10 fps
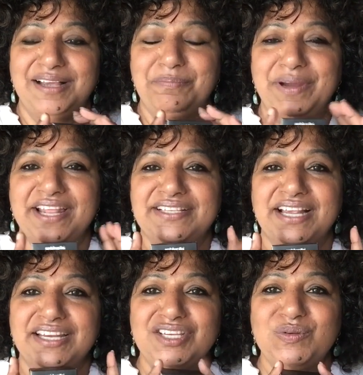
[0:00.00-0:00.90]
But I
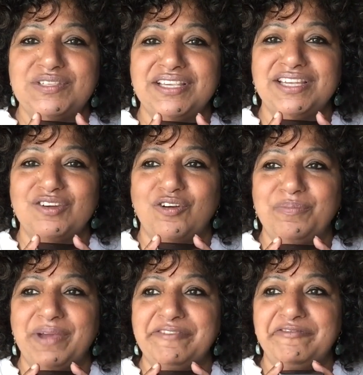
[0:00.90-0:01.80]
started using it
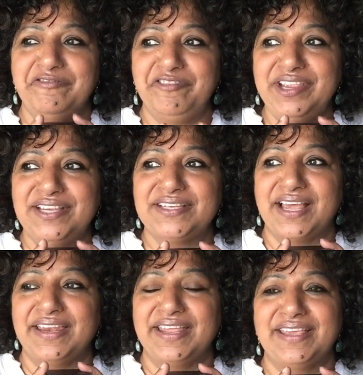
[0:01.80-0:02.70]
on my feet,
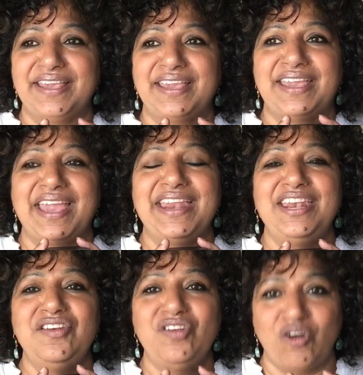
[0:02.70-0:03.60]
and I
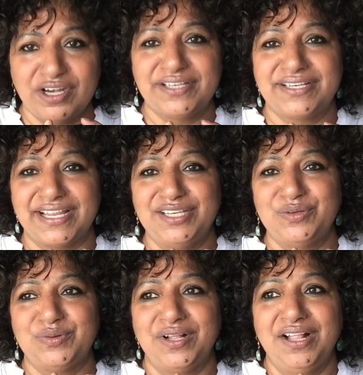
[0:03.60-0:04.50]
cannot tell
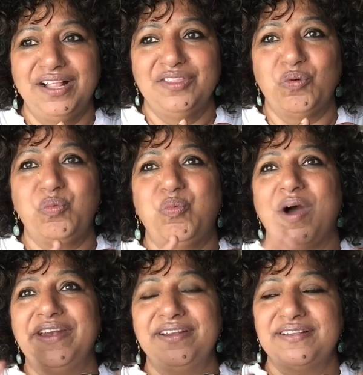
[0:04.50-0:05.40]
you the
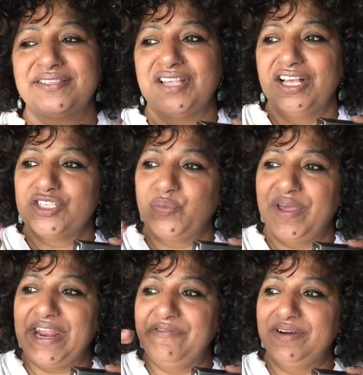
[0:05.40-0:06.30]
wonders. So
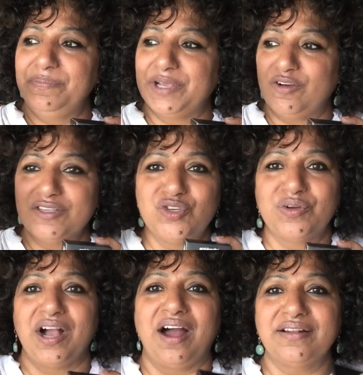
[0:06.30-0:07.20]
wherever, because you
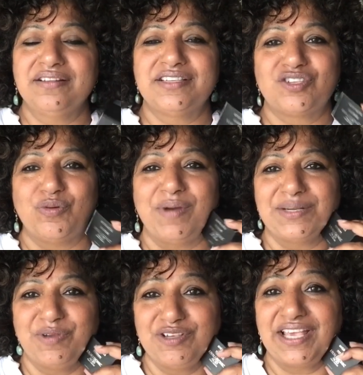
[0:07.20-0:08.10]
garden so
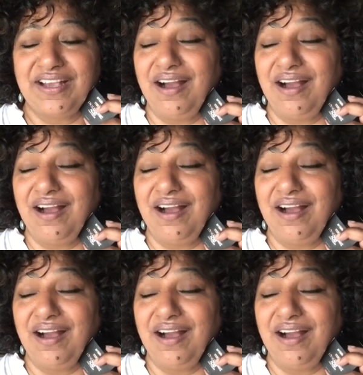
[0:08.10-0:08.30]
much, because I